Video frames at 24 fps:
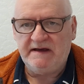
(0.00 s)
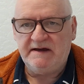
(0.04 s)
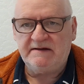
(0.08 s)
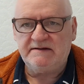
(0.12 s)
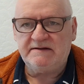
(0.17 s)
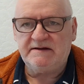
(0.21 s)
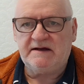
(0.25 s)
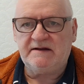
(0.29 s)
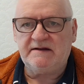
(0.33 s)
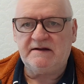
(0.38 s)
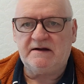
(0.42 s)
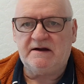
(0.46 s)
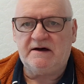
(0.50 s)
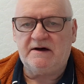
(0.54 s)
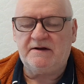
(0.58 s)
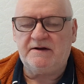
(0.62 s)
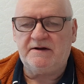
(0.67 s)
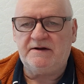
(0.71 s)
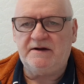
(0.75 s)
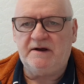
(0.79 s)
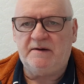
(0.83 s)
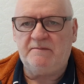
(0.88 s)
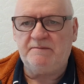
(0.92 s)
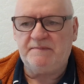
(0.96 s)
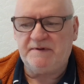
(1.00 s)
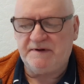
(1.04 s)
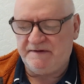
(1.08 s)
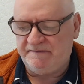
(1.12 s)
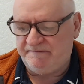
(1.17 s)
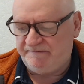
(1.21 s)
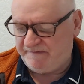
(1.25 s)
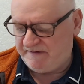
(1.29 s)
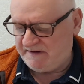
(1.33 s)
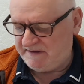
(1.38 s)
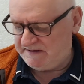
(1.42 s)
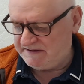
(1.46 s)
Now there are a number
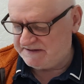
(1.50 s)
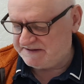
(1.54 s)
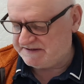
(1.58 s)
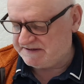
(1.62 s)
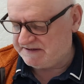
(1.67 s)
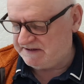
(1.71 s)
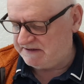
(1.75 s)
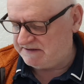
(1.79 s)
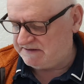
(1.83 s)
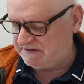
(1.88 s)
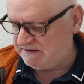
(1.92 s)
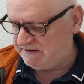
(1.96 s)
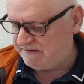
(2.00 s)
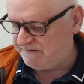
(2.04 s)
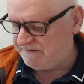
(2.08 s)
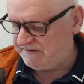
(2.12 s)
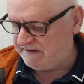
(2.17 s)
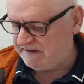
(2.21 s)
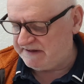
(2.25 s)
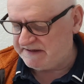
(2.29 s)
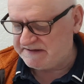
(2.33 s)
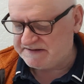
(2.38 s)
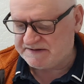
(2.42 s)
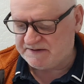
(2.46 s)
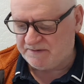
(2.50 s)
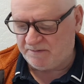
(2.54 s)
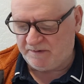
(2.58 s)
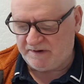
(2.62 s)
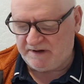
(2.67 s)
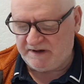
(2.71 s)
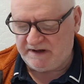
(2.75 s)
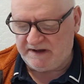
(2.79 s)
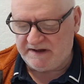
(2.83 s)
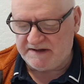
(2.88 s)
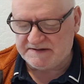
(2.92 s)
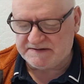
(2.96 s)
of certain things that we
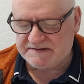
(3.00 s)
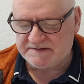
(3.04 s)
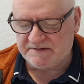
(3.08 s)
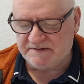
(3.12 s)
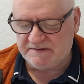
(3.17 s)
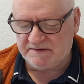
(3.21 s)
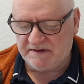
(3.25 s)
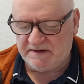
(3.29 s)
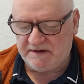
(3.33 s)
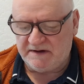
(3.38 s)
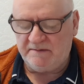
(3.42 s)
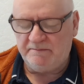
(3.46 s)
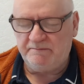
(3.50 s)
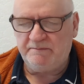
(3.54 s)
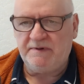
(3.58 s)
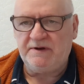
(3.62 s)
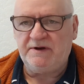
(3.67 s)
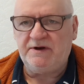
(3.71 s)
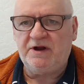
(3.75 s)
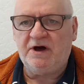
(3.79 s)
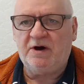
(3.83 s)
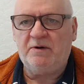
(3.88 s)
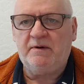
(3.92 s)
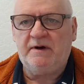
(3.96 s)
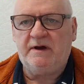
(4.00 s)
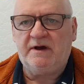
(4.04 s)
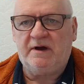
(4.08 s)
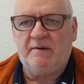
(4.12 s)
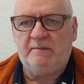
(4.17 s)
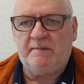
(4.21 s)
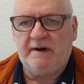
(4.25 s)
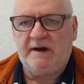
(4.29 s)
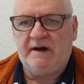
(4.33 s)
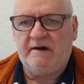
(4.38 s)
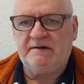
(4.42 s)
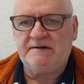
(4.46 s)
need to be knowing
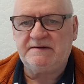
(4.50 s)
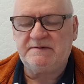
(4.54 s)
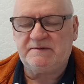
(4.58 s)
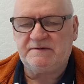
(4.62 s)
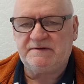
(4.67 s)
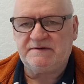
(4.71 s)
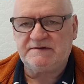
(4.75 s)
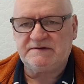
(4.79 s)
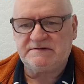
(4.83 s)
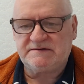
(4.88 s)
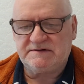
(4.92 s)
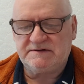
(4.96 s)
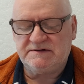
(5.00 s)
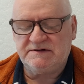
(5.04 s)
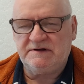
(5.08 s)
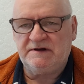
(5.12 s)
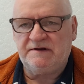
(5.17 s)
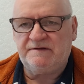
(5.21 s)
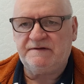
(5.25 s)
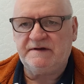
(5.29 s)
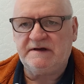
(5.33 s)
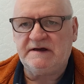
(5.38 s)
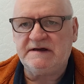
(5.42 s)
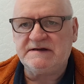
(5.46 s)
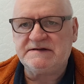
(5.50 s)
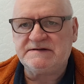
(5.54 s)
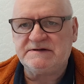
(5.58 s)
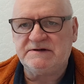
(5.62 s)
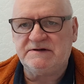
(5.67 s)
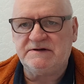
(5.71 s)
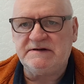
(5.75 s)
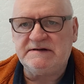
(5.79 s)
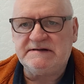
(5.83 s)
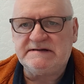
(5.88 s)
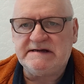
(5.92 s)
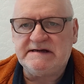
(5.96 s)
about,
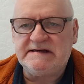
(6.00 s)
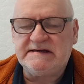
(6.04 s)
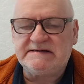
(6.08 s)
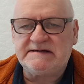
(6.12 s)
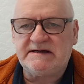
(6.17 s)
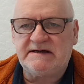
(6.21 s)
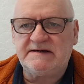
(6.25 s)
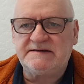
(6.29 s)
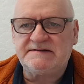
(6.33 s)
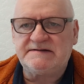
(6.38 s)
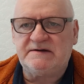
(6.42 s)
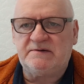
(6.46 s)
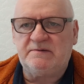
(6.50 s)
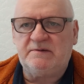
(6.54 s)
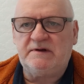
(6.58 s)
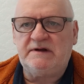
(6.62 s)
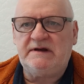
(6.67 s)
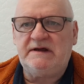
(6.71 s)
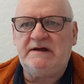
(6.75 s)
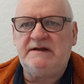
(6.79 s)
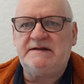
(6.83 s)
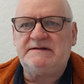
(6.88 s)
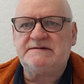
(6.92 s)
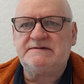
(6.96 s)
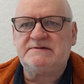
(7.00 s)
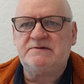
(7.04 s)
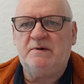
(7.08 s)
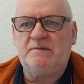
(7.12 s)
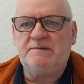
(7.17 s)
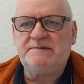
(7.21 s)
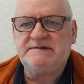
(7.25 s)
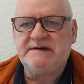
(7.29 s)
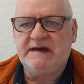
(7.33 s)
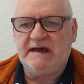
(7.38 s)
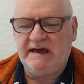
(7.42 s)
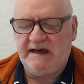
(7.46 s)
certain details that we need to
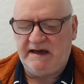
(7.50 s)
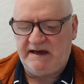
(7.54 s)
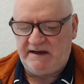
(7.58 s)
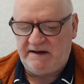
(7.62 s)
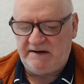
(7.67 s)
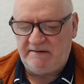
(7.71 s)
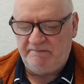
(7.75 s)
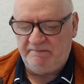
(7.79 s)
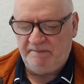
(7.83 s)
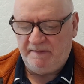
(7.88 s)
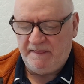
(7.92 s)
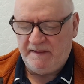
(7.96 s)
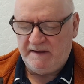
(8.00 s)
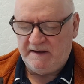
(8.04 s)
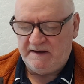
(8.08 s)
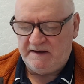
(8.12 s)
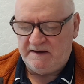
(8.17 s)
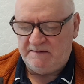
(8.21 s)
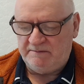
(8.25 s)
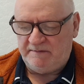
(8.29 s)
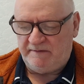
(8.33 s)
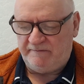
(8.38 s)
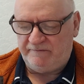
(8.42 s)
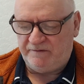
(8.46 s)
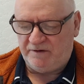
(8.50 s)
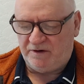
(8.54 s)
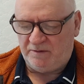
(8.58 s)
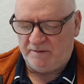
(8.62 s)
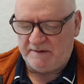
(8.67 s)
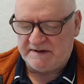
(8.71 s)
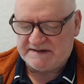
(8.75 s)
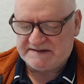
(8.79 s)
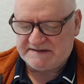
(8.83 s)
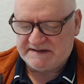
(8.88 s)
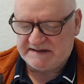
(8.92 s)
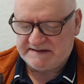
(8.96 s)
obtain before
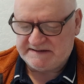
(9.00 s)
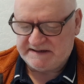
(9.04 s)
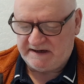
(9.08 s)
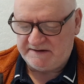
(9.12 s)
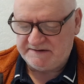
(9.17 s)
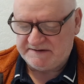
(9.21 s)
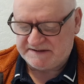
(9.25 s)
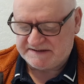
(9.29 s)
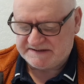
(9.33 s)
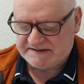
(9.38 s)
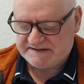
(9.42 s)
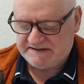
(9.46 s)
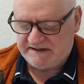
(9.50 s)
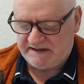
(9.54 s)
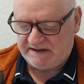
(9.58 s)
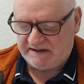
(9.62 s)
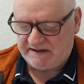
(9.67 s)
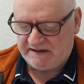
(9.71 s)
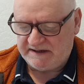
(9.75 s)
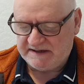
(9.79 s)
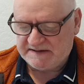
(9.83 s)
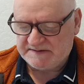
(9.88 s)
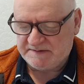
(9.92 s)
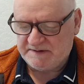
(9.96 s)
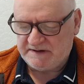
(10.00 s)
we set out a staircase.